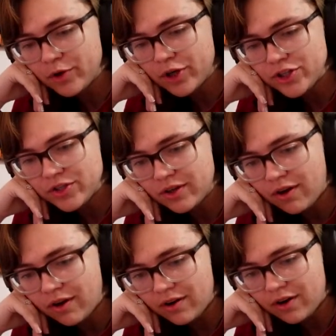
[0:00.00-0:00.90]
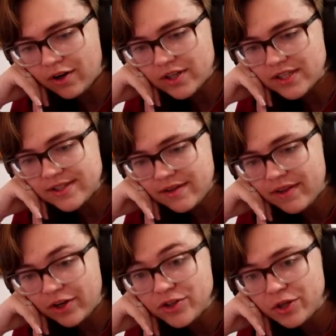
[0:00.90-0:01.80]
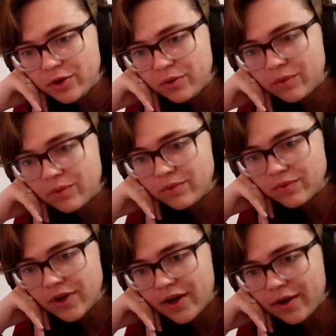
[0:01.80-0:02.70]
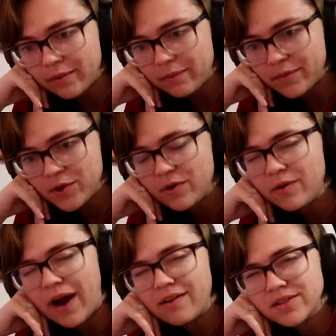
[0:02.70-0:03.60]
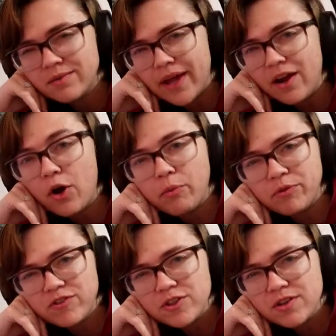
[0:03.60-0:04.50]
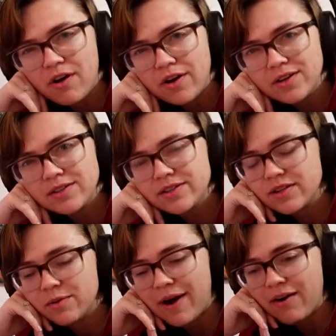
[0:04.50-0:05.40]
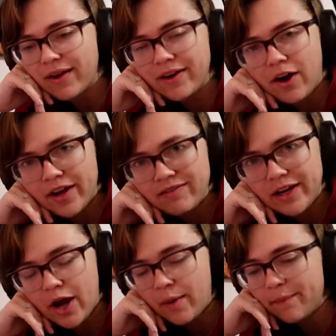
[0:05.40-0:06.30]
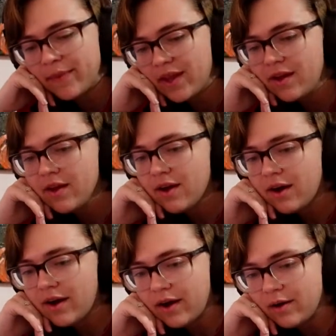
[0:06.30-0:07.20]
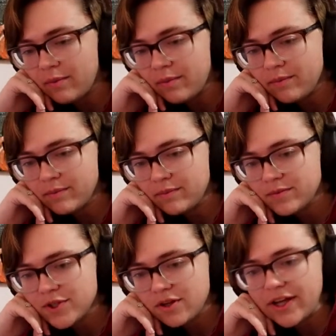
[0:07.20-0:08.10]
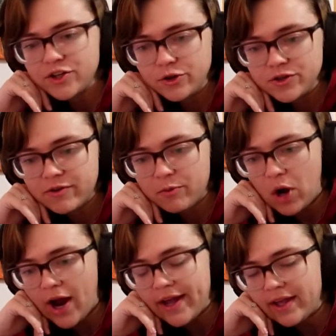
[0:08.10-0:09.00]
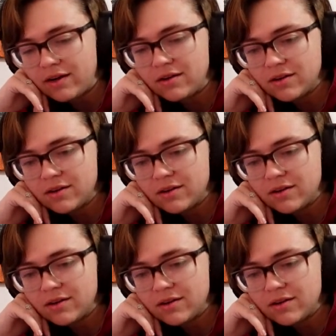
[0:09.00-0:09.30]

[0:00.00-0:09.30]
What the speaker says: He has some Christian artists in there too, who have some like hopeful songs about like not giving up. So like Joseph O'Brien,